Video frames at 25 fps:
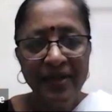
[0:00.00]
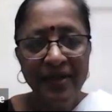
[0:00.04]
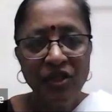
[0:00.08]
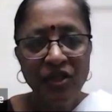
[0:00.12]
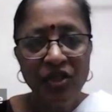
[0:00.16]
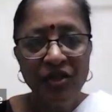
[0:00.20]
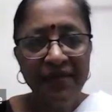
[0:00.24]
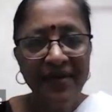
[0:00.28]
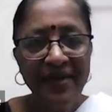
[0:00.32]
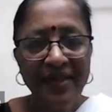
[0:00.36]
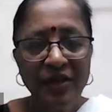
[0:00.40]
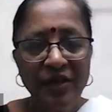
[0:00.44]

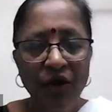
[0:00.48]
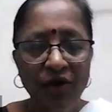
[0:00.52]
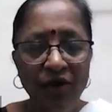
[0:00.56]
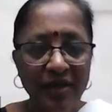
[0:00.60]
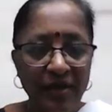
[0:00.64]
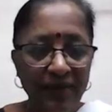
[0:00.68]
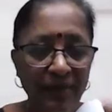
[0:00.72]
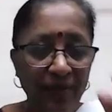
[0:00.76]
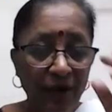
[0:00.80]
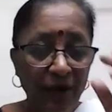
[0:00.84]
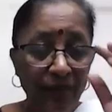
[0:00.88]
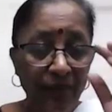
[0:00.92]
picture we
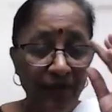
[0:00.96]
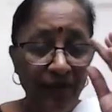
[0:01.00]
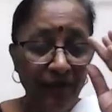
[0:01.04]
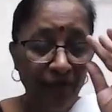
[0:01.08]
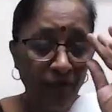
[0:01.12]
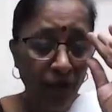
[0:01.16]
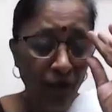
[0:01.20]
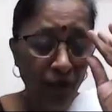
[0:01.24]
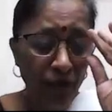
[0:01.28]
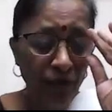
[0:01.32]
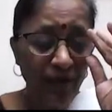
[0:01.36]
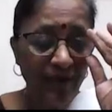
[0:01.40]
talked about
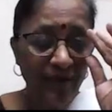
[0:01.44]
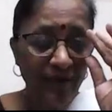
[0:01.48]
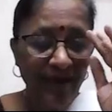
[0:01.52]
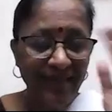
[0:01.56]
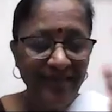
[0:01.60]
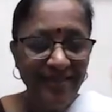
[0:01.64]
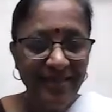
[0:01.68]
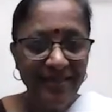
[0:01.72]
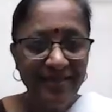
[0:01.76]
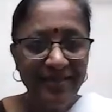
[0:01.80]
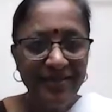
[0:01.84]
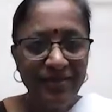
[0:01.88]
before,
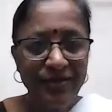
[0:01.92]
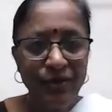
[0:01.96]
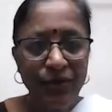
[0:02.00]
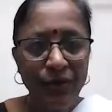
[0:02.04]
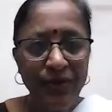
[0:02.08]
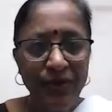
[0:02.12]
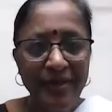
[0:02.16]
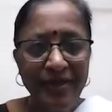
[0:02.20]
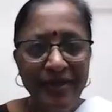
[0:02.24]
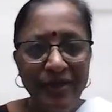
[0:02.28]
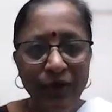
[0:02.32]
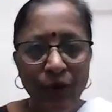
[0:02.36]
I just
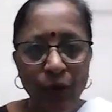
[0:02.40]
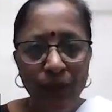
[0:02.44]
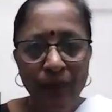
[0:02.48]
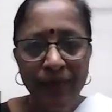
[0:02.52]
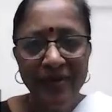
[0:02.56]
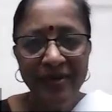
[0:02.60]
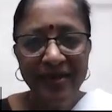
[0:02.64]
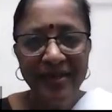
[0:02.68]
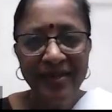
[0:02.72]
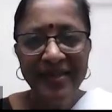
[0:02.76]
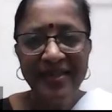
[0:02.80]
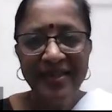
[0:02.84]
throw it
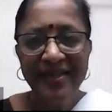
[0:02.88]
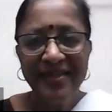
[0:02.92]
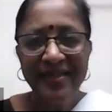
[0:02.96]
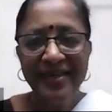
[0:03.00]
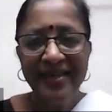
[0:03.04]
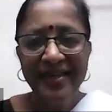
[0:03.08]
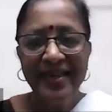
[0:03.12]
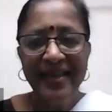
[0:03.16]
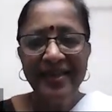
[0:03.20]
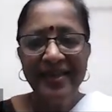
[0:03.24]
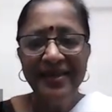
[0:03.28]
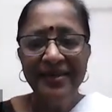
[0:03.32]
open here
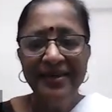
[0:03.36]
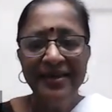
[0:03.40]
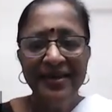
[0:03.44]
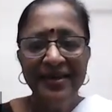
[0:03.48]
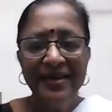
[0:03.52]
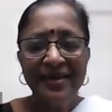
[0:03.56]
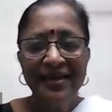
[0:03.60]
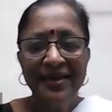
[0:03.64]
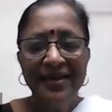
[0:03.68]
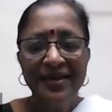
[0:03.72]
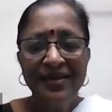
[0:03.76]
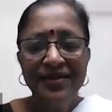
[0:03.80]
again.
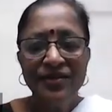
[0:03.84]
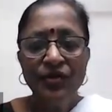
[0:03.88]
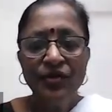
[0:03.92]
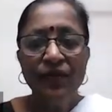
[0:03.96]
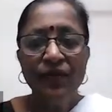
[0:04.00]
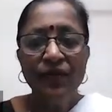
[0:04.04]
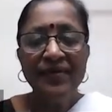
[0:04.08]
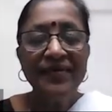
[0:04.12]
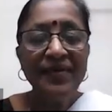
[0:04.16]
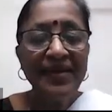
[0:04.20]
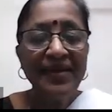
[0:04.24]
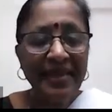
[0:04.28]

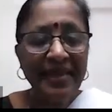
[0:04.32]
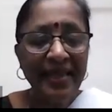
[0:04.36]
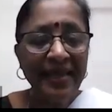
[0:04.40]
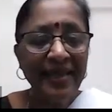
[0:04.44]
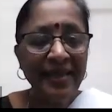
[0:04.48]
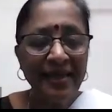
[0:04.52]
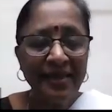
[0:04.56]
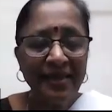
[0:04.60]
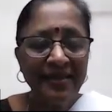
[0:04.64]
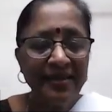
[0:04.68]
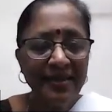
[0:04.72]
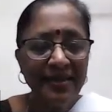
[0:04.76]
So when we
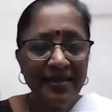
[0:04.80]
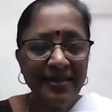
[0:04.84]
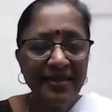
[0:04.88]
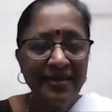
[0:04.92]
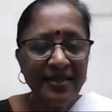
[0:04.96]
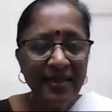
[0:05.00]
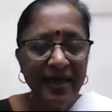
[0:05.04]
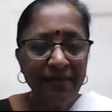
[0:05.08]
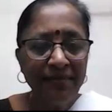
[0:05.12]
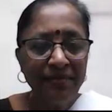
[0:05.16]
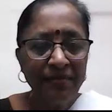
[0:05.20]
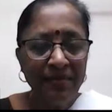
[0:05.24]
think
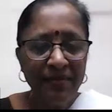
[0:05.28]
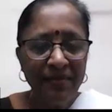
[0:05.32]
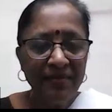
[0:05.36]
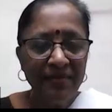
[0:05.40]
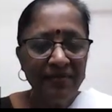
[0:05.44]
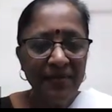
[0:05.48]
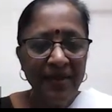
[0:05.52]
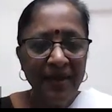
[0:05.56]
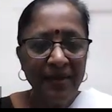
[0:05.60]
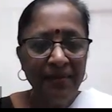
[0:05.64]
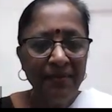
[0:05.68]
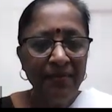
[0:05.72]
this yam
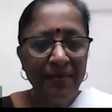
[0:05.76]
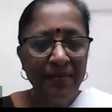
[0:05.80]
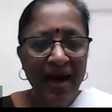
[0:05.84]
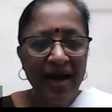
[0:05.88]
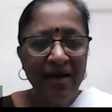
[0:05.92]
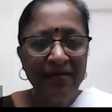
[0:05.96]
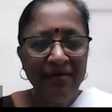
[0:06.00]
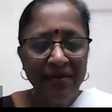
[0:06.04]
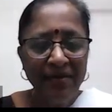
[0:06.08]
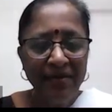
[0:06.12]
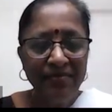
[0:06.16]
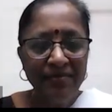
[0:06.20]

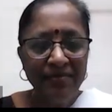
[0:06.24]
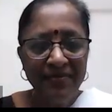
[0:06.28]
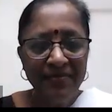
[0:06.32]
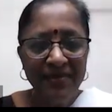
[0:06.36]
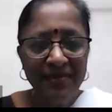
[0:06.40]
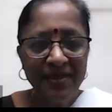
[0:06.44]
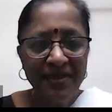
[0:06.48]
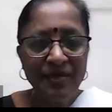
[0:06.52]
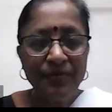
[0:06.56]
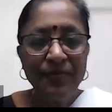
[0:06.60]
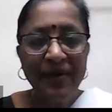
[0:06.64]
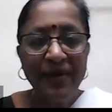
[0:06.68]
bhavam
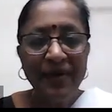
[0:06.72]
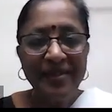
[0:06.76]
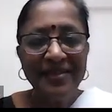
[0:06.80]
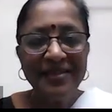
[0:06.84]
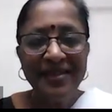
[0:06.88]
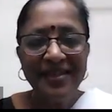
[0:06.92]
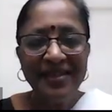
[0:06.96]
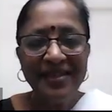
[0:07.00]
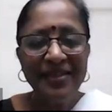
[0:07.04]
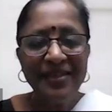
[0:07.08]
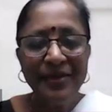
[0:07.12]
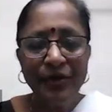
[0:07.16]

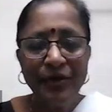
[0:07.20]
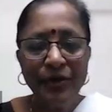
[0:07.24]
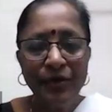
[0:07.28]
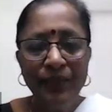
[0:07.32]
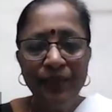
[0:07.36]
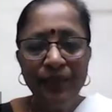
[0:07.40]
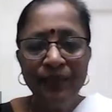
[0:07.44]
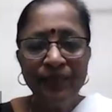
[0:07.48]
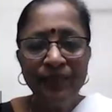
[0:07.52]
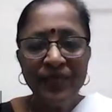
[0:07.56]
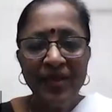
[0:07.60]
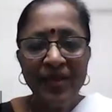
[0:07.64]

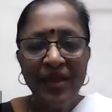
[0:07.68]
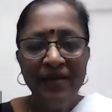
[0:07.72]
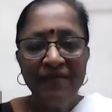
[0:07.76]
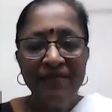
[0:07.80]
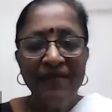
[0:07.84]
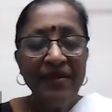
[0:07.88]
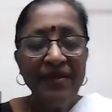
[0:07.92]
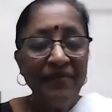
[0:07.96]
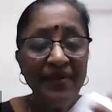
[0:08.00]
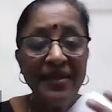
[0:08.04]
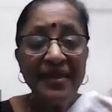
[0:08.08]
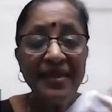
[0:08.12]
smarati,
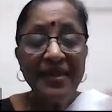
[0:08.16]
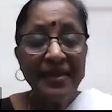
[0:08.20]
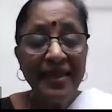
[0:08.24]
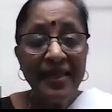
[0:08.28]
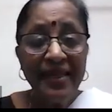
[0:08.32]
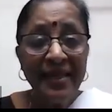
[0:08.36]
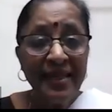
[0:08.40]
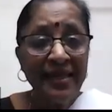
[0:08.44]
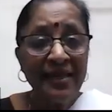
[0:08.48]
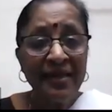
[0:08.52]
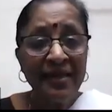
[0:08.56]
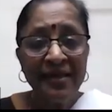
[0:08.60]
when we
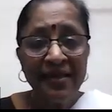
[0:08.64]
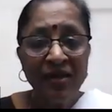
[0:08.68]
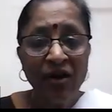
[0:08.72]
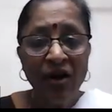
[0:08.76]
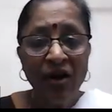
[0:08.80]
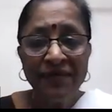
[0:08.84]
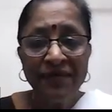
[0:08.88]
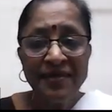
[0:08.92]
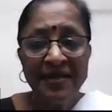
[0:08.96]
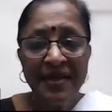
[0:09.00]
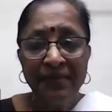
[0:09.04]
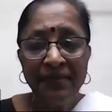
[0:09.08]
think
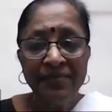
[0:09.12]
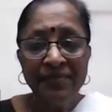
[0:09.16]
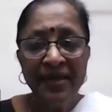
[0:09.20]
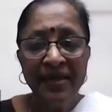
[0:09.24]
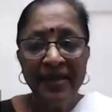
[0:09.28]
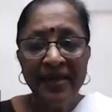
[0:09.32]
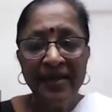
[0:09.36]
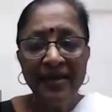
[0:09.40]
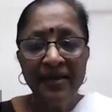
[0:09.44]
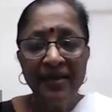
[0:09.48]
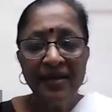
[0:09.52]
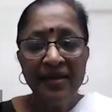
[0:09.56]
of
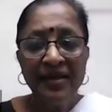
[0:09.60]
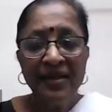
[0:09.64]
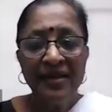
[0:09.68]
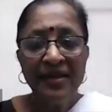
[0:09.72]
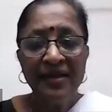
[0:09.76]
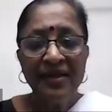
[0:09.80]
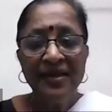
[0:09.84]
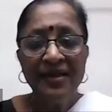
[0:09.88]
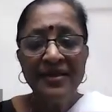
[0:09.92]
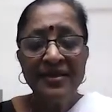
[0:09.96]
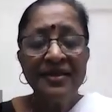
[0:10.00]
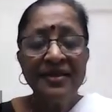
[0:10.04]
something,
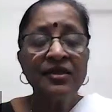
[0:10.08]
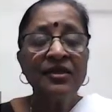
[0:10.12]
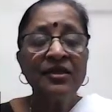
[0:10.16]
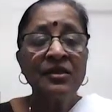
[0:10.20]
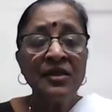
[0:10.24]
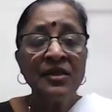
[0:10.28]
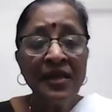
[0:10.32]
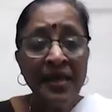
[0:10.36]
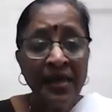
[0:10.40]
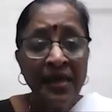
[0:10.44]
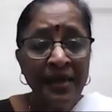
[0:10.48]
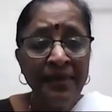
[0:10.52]
is it
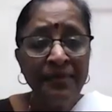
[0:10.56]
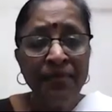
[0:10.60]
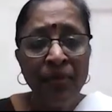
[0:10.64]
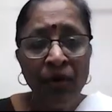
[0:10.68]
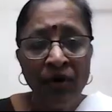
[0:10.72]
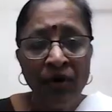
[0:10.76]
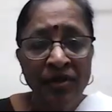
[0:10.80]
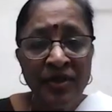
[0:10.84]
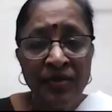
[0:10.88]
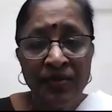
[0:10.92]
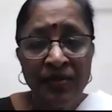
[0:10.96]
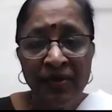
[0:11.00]
really
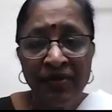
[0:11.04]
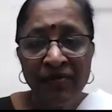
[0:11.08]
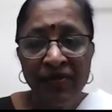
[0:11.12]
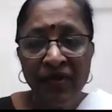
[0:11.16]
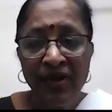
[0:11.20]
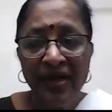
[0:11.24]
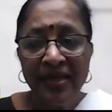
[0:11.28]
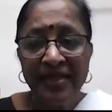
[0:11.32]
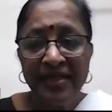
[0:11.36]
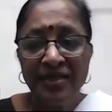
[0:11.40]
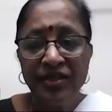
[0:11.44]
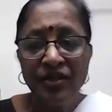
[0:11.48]
possible
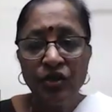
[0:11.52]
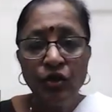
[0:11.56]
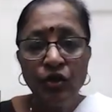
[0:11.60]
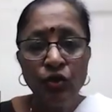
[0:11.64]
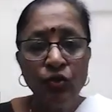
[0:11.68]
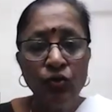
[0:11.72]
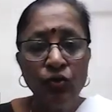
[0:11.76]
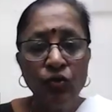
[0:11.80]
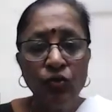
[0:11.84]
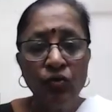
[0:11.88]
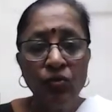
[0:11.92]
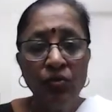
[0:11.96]
for us
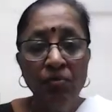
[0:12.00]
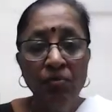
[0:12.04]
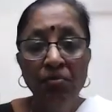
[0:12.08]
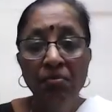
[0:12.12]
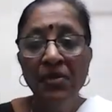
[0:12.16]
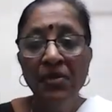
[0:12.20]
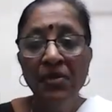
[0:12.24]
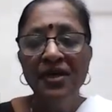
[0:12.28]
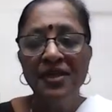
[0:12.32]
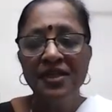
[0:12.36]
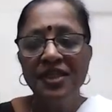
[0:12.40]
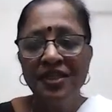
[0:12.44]
to
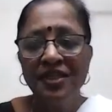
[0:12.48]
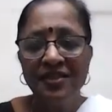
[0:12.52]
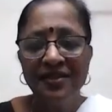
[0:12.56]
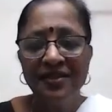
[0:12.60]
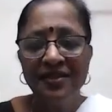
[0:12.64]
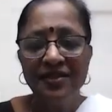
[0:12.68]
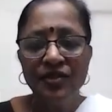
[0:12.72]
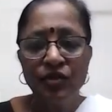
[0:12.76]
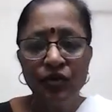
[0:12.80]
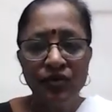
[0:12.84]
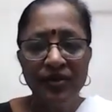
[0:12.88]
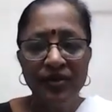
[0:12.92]
merge?
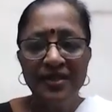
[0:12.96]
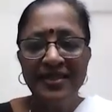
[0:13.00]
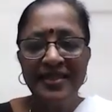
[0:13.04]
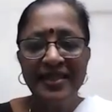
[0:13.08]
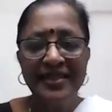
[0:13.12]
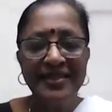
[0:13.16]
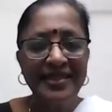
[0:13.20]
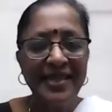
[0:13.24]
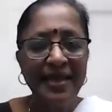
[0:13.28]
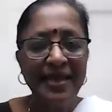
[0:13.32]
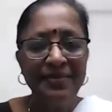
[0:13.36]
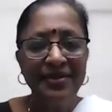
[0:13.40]
So this
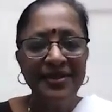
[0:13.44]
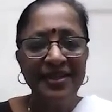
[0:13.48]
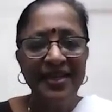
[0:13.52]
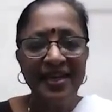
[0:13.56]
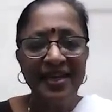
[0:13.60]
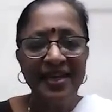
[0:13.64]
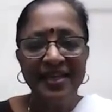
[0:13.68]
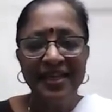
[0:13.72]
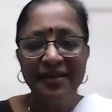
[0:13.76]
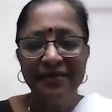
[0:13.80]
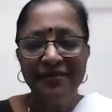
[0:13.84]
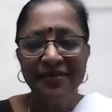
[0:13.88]
example
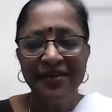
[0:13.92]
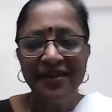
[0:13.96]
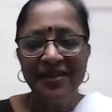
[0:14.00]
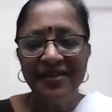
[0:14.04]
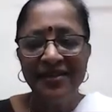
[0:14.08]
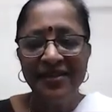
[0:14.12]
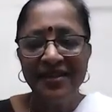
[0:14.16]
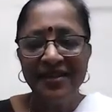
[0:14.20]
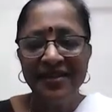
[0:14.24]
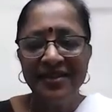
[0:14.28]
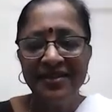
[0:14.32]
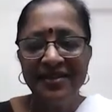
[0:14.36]
that I give
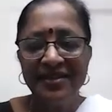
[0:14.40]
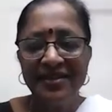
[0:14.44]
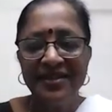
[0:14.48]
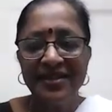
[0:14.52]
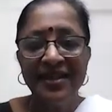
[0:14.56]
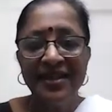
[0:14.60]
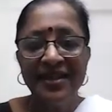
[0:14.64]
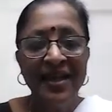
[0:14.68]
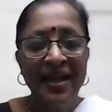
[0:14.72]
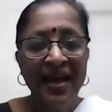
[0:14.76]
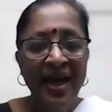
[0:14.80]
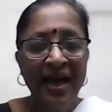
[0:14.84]
here
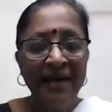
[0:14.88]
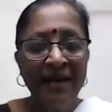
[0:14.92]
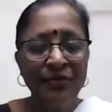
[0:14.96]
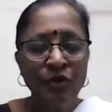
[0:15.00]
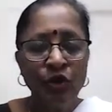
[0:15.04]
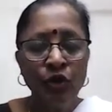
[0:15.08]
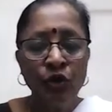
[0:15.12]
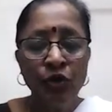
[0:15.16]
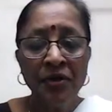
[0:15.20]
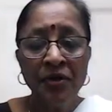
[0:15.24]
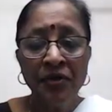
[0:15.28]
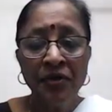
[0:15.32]
is, I'm
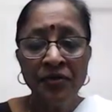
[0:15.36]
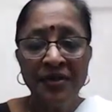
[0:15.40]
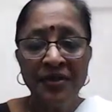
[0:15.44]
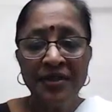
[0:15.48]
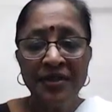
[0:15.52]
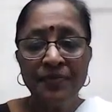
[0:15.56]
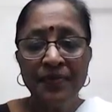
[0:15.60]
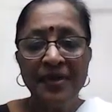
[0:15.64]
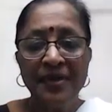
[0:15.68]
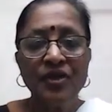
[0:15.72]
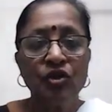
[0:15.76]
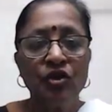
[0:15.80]
showing you
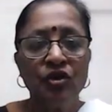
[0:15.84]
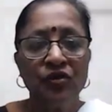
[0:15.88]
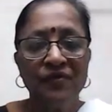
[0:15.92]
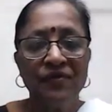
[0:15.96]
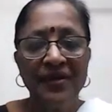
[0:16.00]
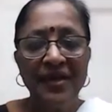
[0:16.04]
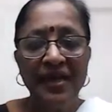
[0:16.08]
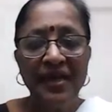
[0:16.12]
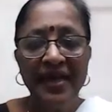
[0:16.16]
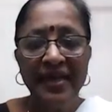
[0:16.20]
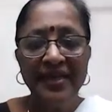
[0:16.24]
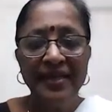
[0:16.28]
this picture
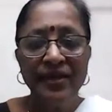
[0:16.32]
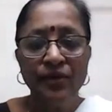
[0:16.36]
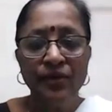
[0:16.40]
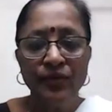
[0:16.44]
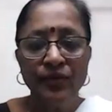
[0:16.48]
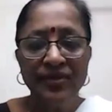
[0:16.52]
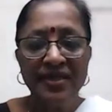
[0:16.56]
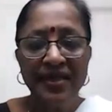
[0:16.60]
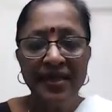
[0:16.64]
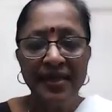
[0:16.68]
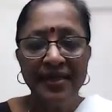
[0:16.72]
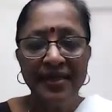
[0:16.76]
of a lady
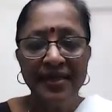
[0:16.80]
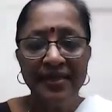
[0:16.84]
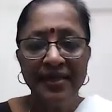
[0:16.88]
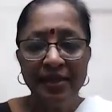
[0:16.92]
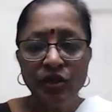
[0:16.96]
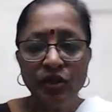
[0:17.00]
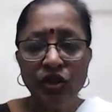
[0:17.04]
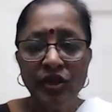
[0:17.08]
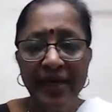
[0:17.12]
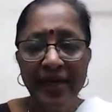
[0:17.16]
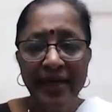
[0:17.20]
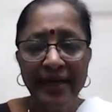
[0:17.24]
who's sitting in the
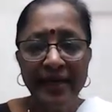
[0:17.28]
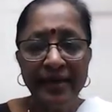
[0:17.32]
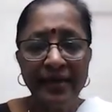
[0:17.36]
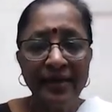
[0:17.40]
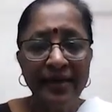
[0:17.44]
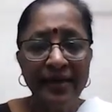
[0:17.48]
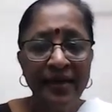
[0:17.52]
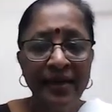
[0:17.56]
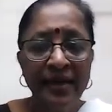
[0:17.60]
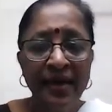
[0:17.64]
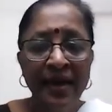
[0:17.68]
chair.